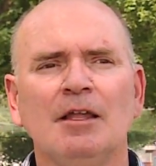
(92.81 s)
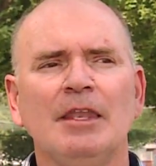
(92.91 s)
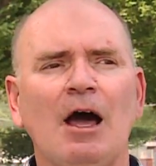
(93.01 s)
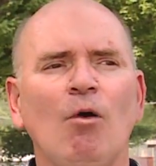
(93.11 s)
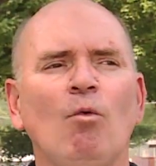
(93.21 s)

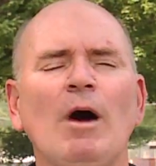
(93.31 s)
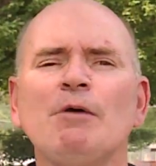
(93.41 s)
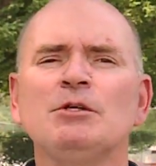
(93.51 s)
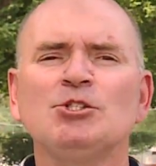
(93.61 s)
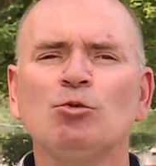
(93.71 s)
Now, why
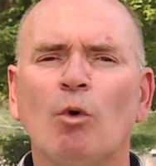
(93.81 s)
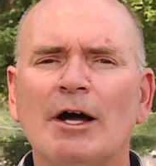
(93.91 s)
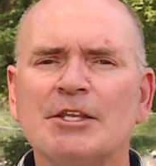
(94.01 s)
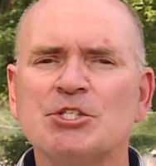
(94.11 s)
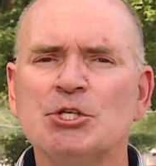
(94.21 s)
would you
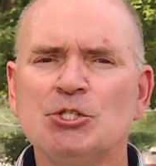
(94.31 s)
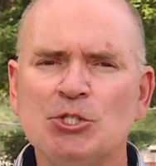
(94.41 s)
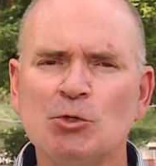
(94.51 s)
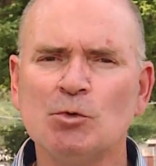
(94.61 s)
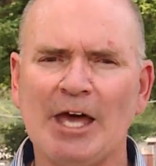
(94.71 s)
want to
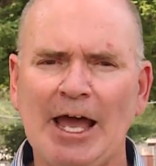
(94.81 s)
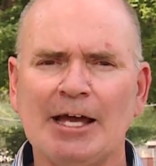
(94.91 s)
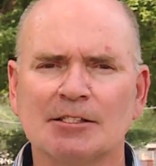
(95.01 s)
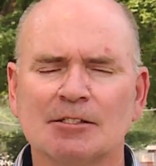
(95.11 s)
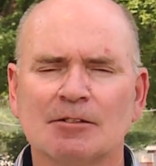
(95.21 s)
do
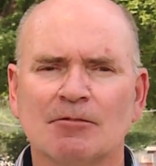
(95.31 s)
that?